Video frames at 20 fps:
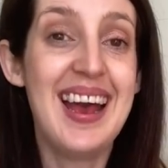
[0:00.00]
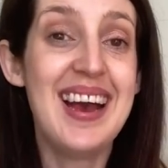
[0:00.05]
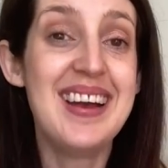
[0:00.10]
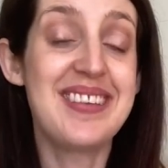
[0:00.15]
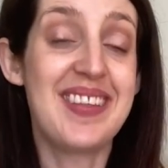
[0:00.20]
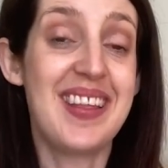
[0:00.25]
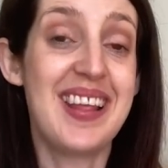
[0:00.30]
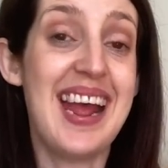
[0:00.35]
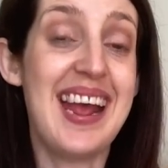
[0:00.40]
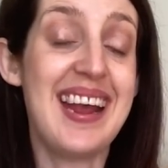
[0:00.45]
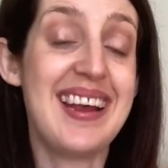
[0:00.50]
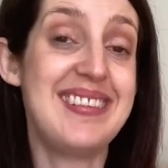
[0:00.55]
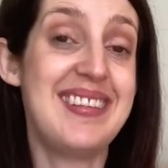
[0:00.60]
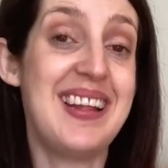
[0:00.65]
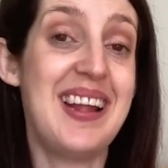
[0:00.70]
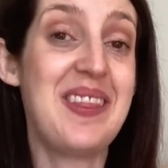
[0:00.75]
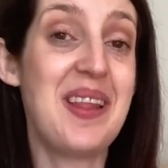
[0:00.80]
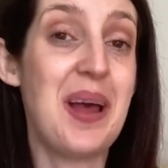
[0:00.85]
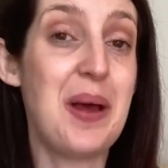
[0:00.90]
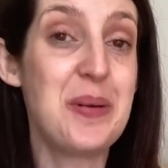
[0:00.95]
So the next
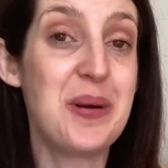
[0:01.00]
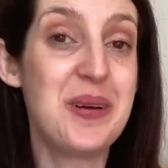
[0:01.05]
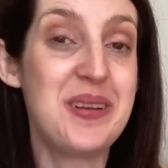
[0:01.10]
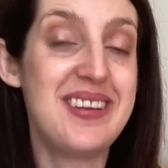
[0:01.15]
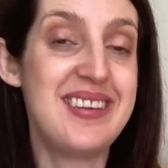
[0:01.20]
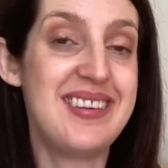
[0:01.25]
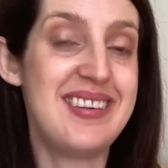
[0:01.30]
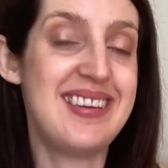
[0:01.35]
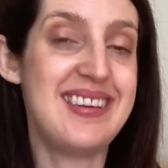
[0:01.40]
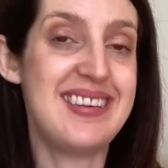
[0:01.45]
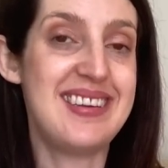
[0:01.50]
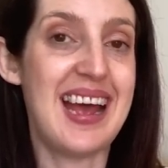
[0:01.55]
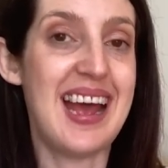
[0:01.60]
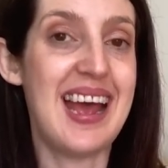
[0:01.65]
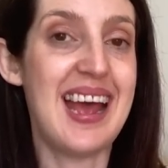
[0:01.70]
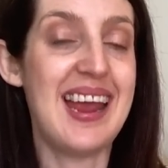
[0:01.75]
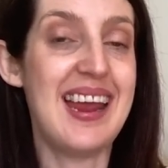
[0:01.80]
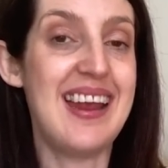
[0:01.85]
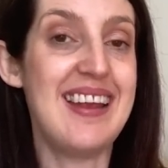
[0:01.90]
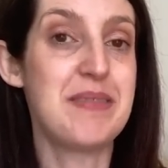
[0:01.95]
thing that I wanted to
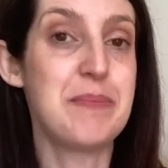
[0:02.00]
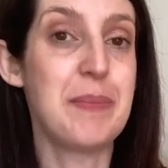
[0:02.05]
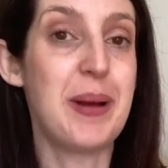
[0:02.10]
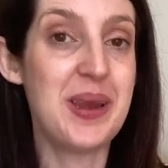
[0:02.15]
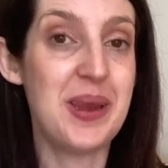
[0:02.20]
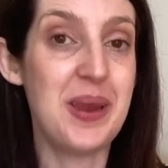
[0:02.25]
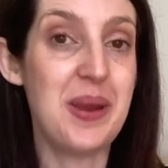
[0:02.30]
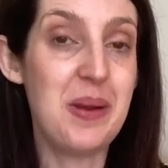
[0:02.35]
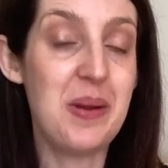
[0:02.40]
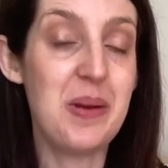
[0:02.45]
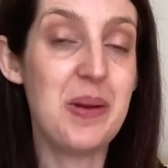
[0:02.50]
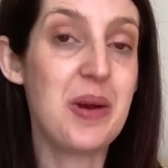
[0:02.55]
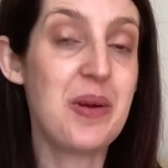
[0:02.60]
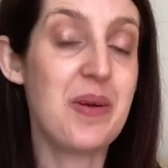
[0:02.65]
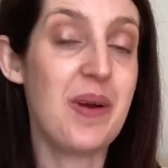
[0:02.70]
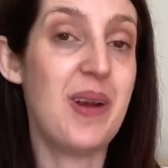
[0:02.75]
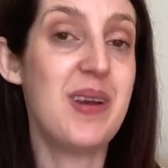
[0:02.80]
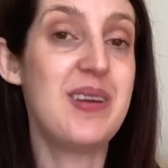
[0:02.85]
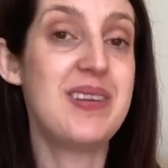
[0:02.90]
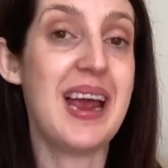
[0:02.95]
share is my new
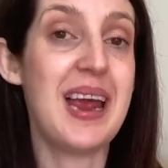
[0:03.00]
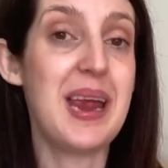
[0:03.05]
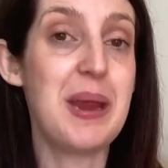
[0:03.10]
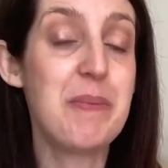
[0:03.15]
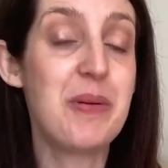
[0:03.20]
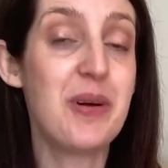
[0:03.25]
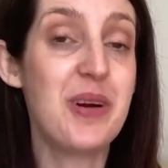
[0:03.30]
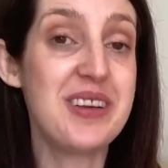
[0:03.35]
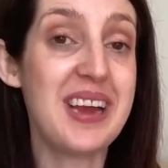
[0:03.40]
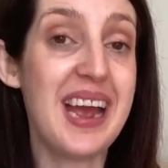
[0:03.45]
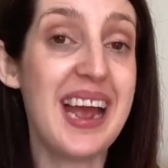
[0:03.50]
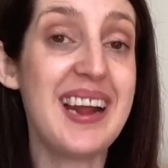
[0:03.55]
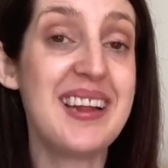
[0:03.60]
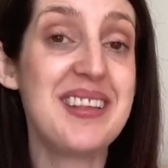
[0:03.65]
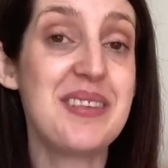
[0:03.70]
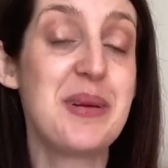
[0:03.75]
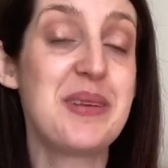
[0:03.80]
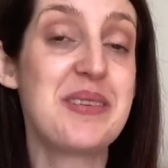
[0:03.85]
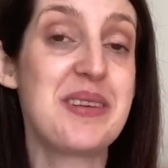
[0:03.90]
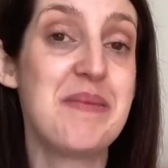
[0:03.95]
crochet
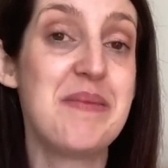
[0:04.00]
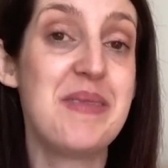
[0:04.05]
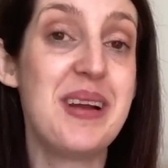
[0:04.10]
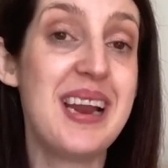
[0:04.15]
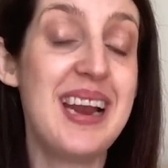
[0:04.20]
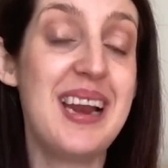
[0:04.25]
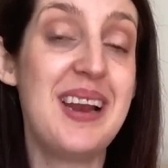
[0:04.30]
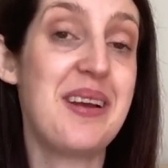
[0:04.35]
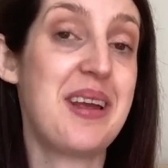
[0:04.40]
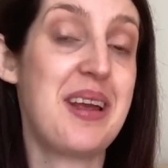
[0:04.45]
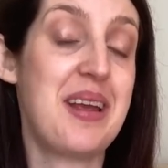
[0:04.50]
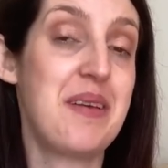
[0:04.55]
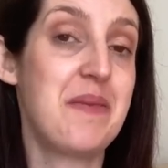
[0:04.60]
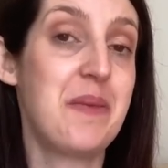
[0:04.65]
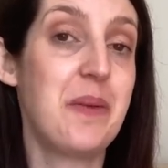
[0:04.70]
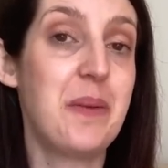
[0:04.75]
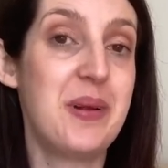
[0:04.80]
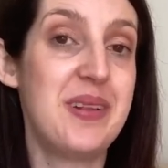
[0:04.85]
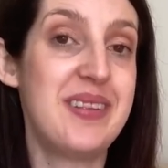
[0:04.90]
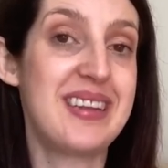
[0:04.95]
project, which I'm really looking
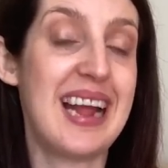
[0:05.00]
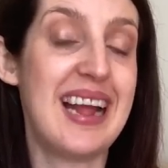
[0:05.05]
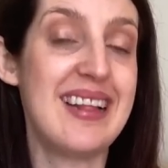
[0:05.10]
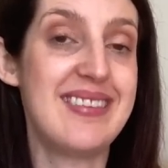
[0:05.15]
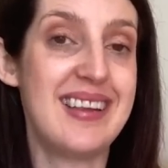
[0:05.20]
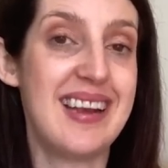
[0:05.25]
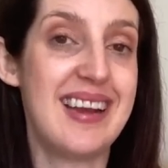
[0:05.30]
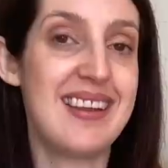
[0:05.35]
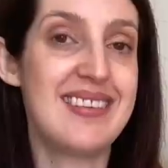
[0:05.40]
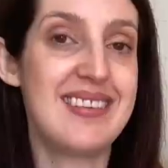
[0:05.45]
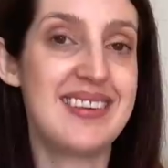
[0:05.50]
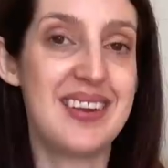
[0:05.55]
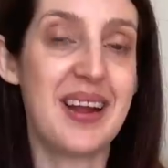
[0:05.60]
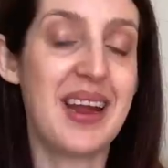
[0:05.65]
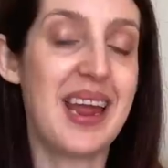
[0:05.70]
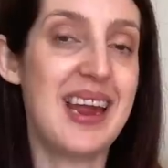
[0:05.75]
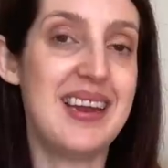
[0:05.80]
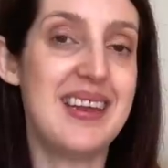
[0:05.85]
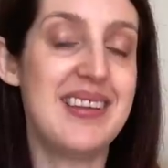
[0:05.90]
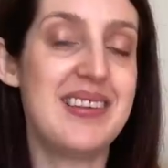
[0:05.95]
forward to getting
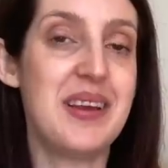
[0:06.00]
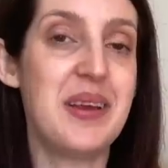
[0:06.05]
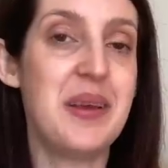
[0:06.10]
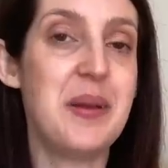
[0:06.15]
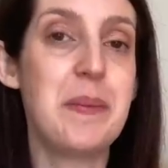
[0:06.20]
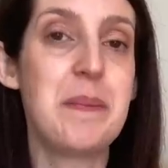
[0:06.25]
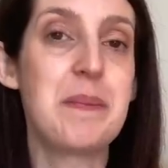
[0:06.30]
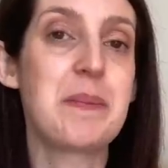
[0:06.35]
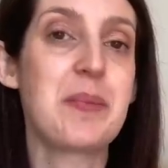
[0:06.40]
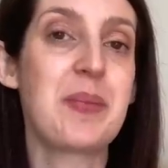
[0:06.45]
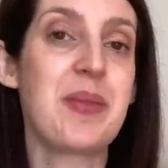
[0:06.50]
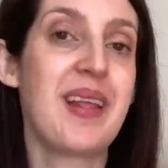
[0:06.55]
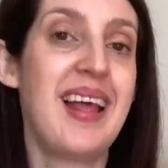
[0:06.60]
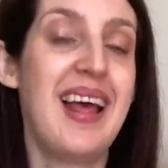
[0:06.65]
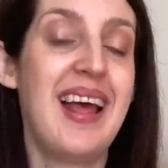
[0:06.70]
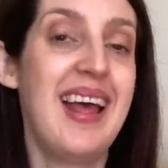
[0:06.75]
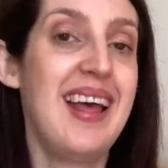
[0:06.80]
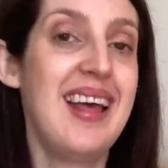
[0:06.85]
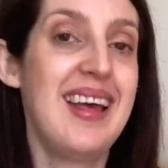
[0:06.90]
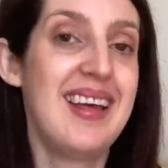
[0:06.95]
stuck into.
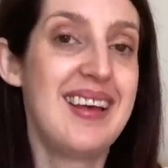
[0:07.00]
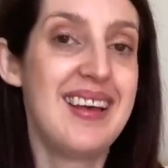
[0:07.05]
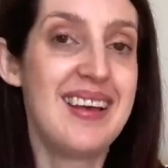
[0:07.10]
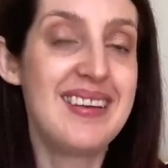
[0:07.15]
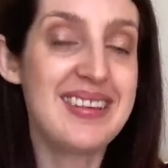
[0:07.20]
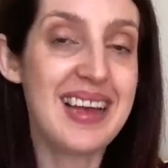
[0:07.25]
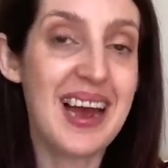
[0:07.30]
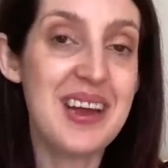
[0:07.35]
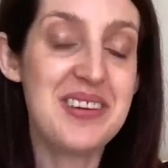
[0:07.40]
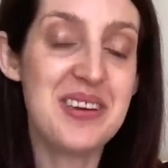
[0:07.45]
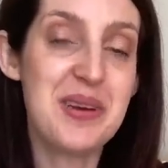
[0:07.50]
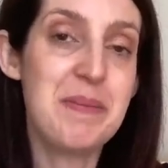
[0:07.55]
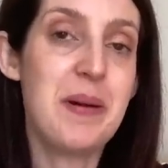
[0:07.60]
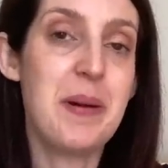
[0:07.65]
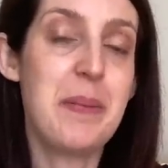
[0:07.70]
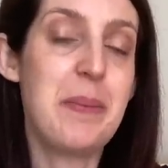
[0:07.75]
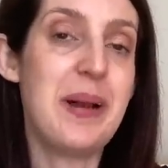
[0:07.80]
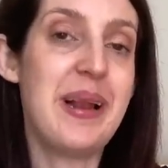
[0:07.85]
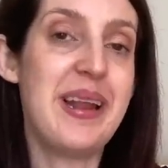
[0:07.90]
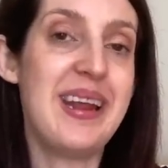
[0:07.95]
So as you
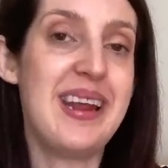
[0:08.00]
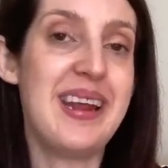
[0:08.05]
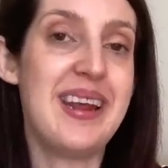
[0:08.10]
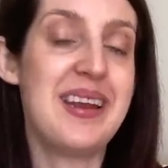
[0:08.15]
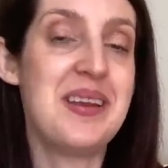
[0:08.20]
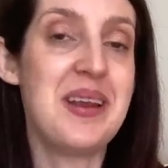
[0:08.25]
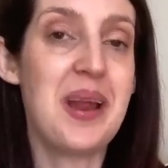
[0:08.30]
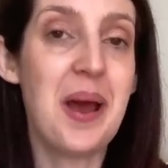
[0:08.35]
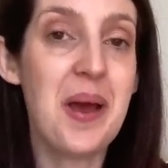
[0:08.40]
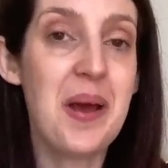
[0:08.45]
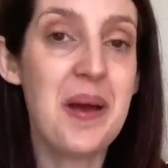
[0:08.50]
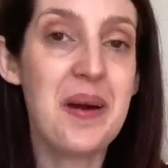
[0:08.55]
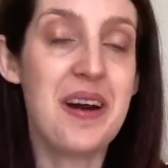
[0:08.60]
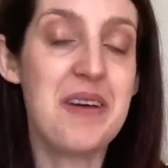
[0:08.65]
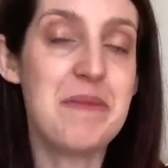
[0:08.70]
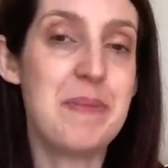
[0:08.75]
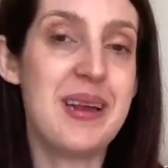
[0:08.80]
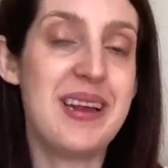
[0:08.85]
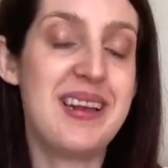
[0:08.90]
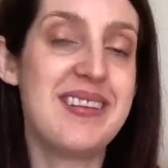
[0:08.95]
probably know,
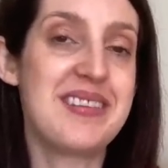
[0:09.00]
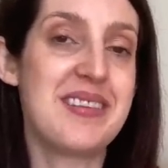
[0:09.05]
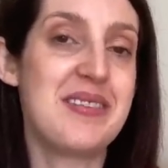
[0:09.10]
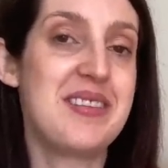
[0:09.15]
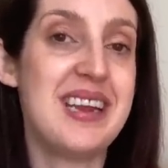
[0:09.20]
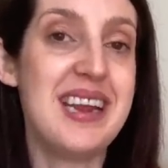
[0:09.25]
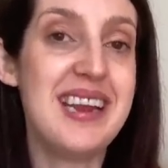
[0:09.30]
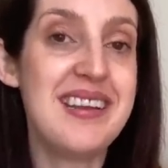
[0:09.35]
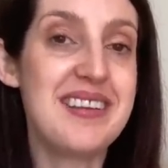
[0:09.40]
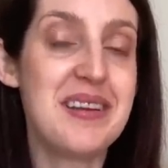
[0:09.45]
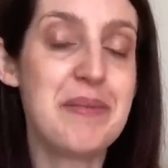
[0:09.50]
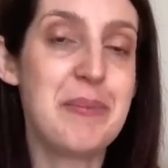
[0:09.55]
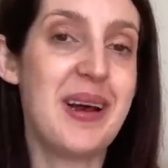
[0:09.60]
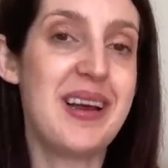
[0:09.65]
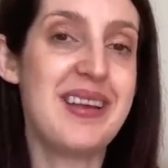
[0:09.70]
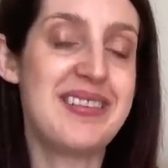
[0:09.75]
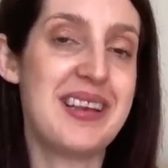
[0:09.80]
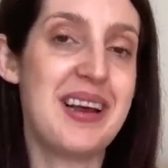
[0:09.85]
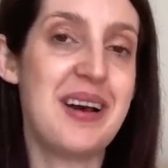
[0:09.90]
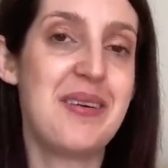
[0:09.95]
I've been sort of teaching
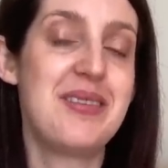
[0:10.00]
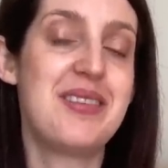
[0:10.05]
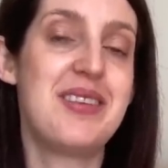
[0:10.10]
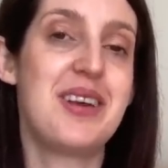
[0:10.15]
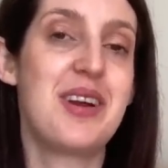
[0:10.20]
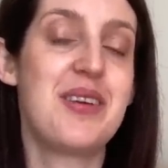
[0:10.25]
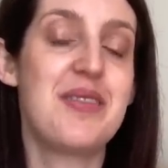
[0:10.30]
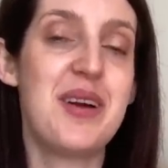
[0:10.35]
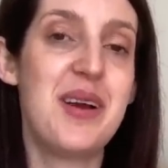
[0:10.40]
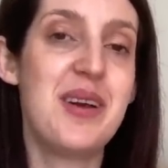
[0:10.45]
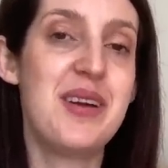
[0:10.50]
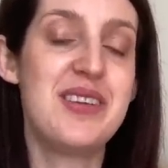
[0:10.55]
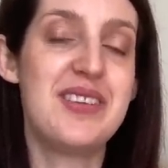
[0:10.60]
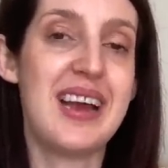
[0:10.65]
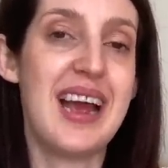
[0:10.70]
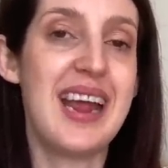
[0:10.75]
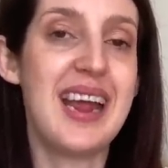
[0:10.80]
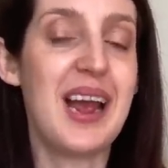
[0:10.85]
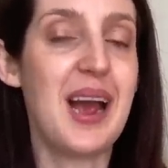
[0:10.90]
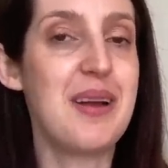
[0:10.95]
myself to
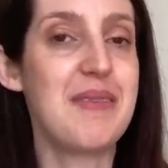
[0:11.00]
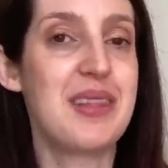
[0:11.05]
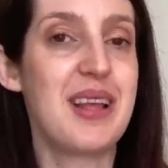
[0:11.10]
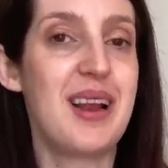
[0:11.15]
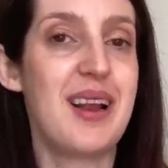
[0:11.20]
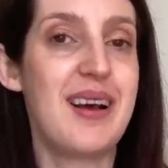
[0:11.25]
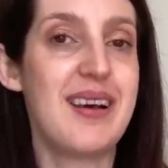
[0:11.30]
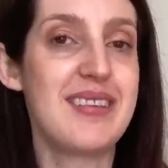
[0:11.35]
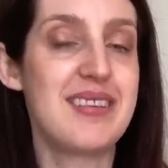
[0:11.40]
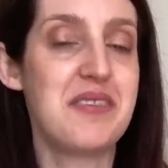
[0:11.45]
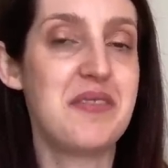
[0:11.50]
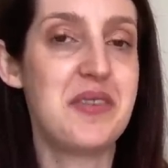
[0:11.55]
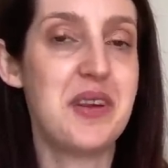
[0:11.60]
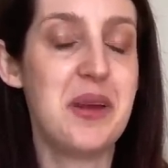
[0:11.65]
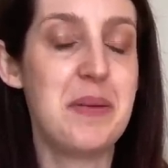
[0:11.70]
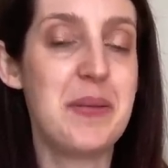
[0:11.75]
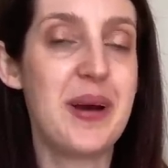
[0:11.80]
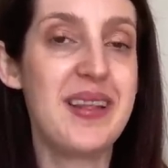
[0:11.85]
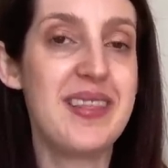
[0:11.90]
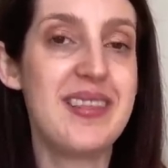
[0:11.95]
crochet over the last
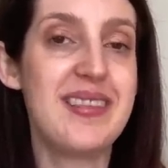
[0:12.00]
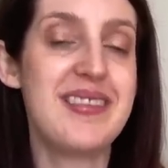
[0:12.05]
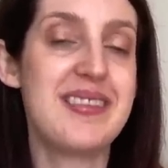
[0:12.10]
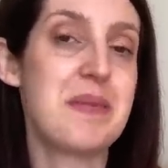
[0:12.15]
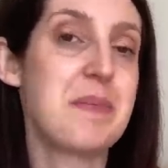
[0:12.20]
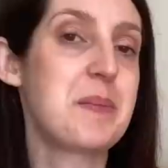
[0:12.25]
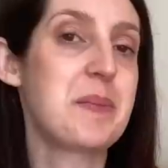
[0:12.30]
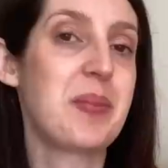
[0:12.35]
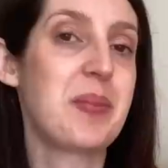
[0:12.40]
few months.